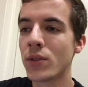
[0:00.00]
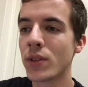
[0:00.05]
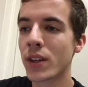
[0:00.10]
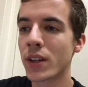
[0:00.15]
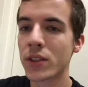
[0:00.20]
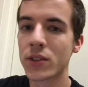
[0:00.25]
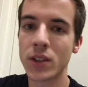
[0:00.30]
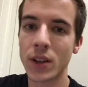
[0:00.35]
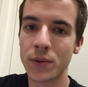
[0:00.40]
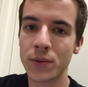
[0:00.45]

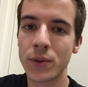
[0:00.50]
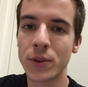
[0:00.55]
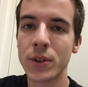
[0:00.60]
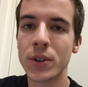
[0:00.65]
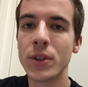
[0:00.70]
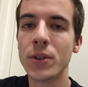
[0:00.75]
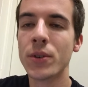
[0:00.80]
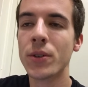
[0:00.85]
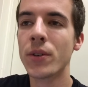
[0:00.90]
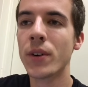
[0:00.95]
except for
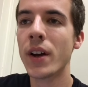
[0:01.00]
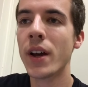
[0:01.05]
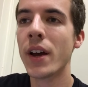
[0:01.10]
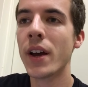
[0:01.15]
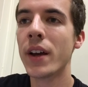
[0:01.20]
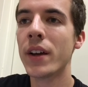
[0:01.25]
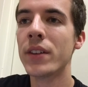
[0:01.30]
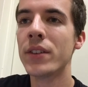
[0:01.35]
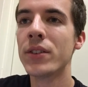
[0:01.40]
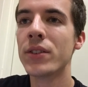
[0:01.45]
you,
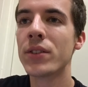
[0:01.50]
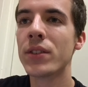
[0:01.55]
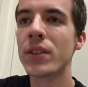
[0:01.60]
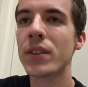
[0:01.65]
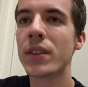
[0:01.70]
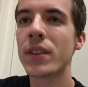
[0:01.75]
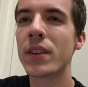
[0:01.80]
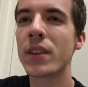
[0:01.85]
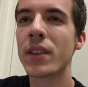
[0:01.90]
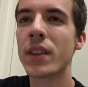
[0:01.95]
and
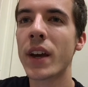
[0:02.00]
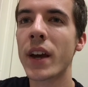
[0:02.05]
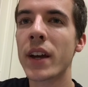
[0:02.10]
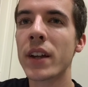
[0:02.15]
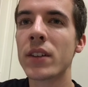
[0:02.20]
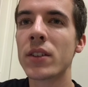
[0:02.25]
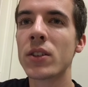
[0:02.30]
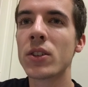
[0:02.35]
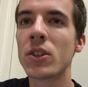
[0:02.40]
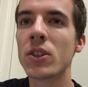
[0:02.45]

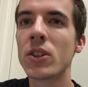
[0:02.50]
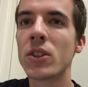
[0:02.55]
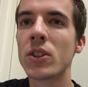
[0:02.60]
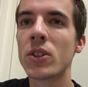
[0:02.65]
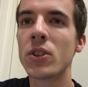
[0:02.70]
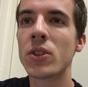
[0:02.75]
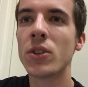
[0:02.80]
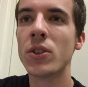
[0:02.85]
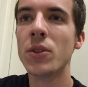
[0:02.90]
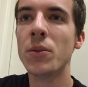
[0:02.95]
that
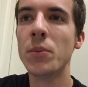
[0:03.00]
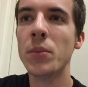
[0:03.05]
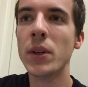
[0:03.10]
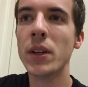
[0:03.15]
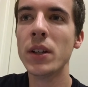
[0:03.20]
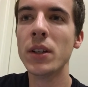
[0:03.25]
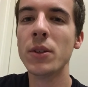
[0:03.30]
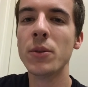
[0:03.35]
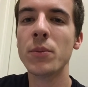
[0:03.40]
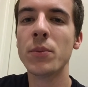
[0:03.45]
could
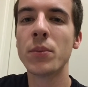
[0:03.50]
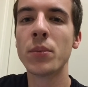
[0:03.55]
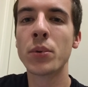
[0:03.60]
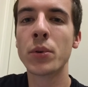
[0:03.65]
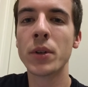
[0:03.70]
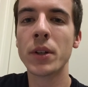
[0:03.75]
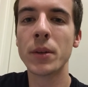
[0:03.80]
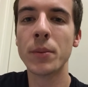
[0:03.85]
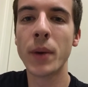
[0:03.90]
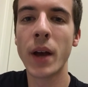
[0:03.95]
be
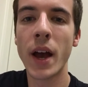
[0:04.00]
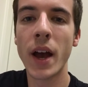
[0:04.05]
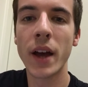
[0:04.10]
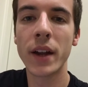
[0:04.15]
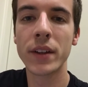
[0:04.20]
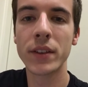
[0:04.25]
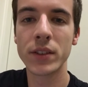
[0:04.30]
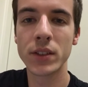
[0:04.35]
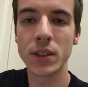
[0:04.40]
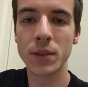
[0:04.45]
pretty
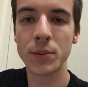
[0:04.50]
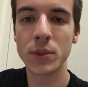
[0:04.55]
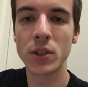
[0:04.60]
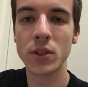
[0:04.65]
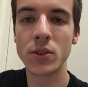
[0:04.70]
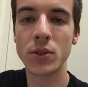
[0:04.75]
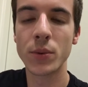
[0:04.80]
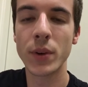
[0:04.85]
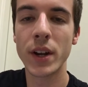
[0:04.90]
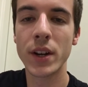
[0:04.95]
bad in some
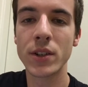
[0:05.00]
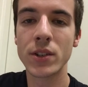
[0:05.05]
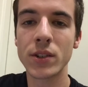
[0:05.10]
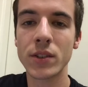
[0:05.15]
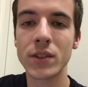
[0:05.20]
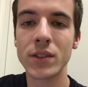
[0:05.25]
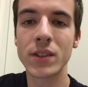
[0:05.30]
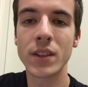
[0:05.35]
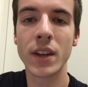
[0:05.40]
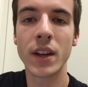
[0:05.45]
situations.